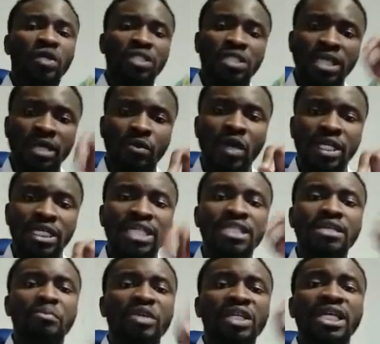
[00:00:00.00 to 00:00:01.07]
the what?
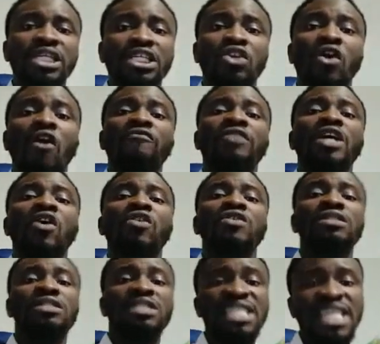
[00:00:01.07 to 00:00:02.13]
Interpretation of the
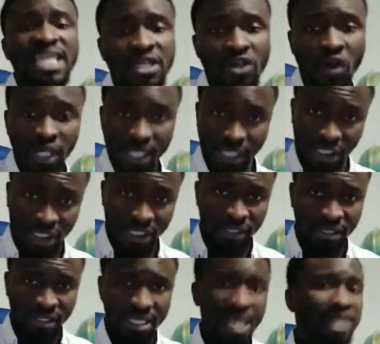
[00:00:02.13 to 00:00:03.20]
unseen knowledge
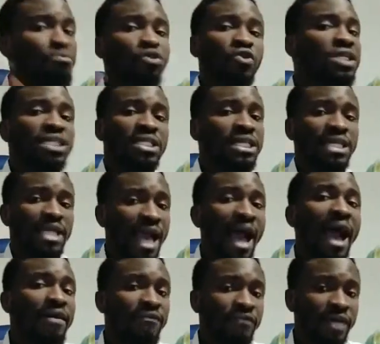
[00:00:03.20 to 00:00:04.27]
that Moses didn't
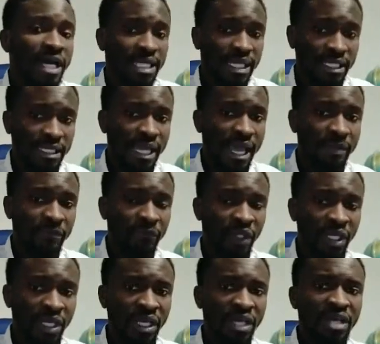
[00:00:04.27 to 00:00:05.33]
have at that time.
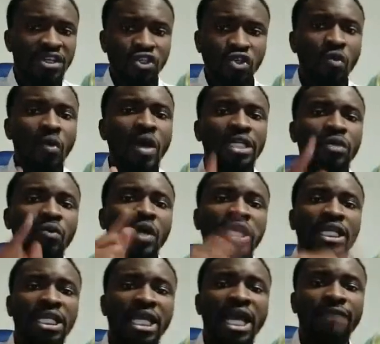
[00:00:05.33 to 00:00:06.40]
So what
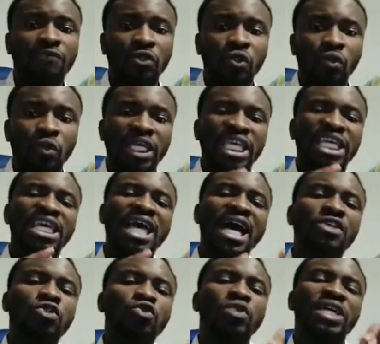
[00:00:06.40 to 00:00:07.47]
did he have to do? He
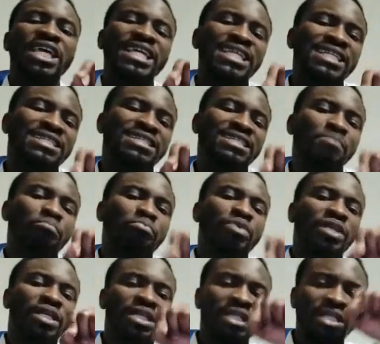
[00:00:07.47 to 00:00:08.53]
has to
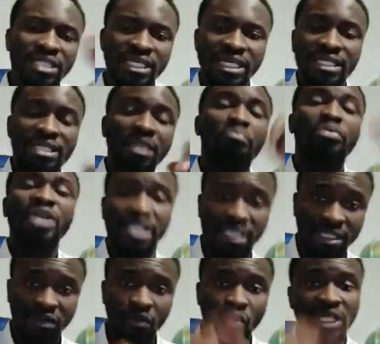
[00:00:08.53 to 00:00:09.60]

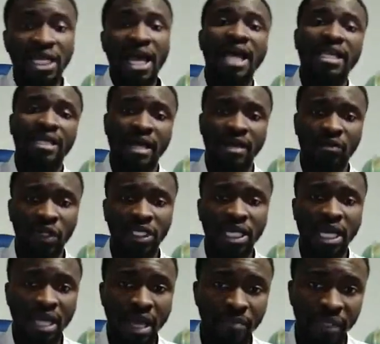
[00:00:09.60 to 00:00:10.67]
interpret what
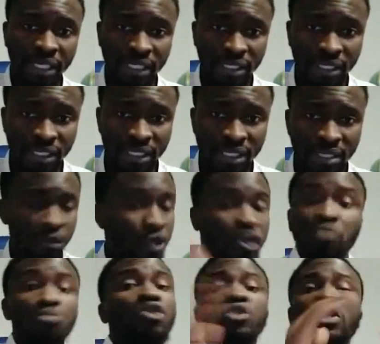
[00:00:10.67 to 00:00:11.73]
had happened. Because Moses